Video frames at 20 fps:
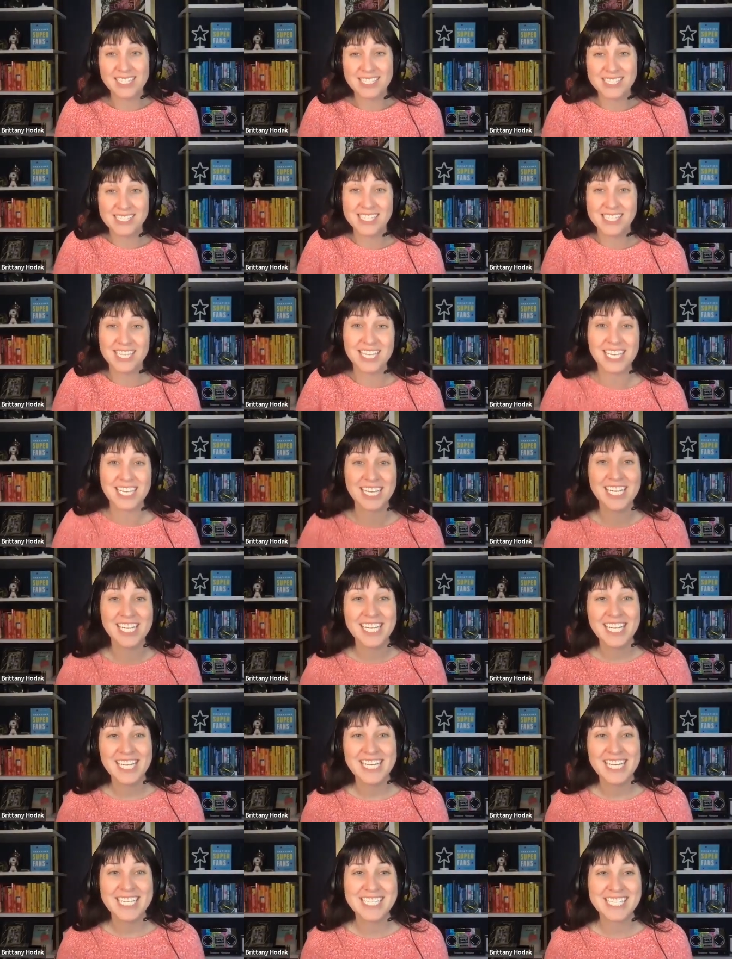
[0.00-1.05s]
Is
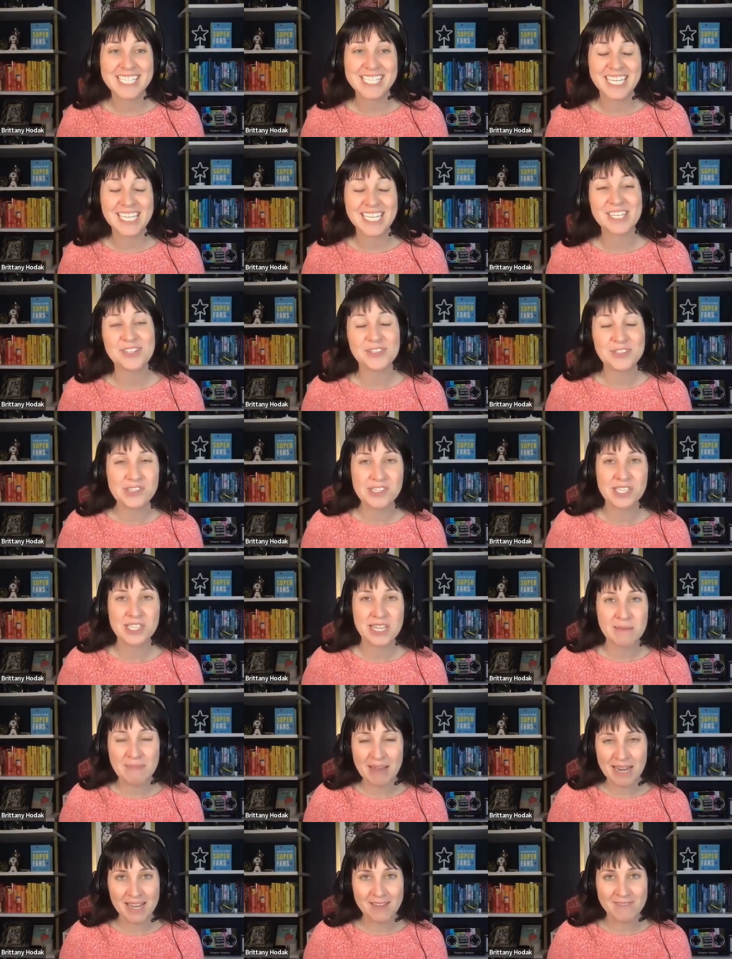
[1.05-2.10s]
the conclusion
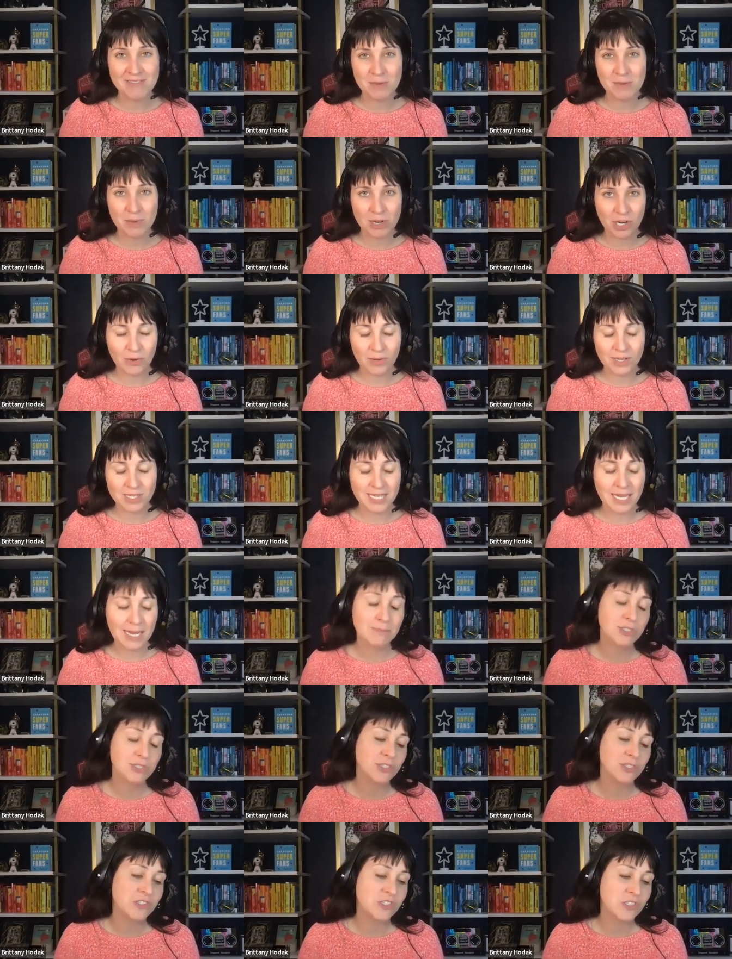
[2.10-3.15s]
that many of them are going to come
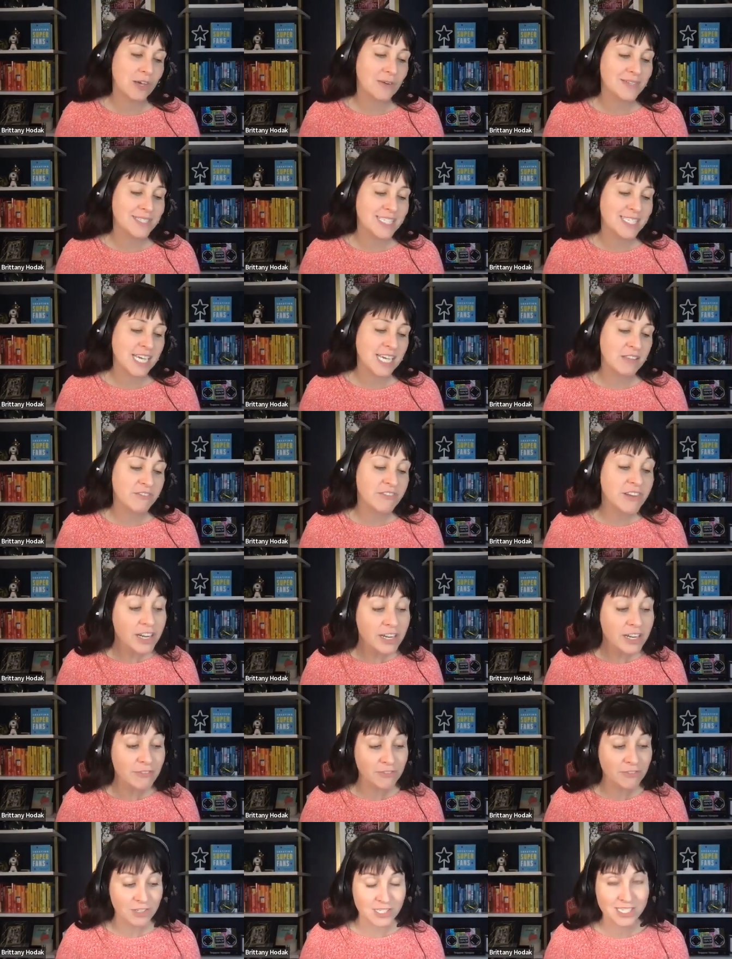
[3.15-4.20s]
to. So I would say the
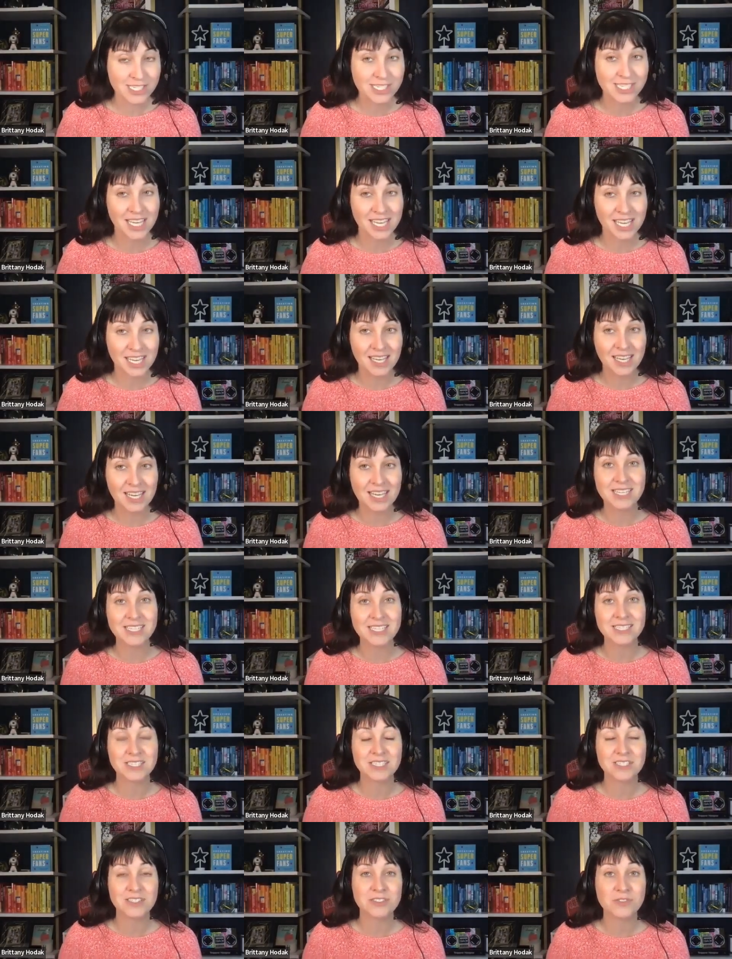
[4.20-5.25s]
very first thing
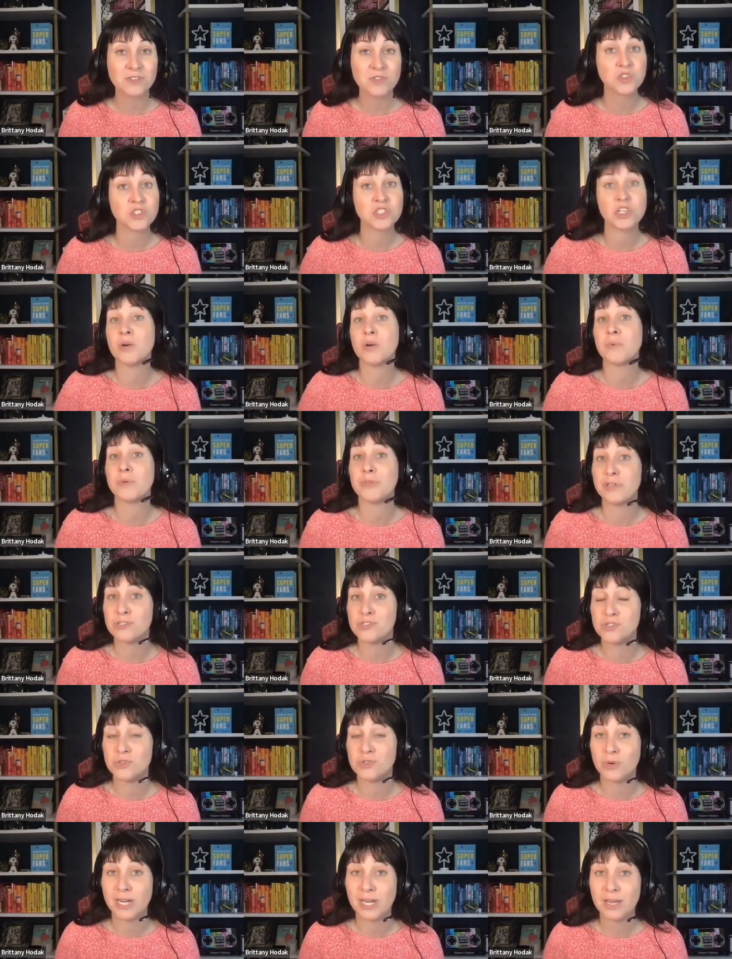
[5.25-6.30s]
is to start with your
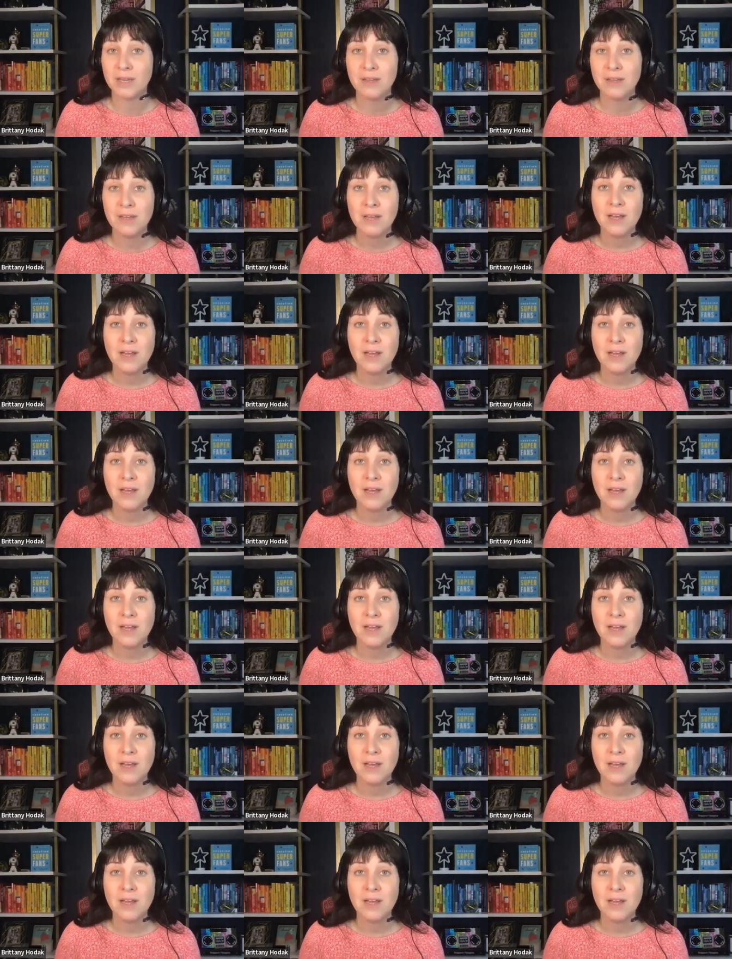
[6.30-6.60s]
story.